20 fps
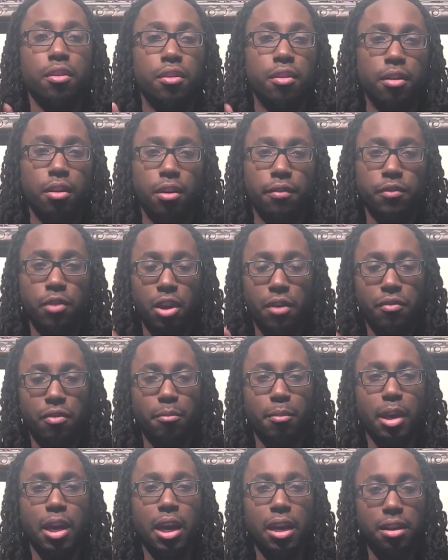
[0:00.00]
if you have the
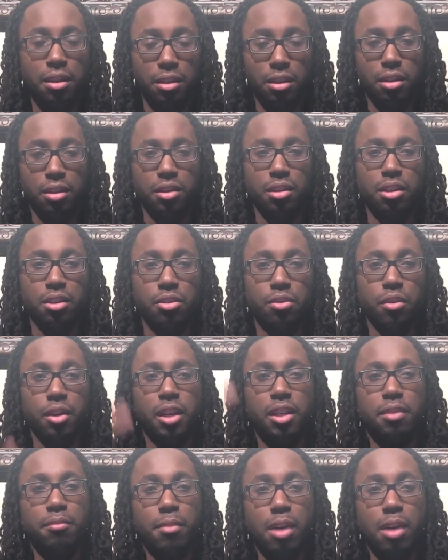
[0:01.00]
man is in the center, his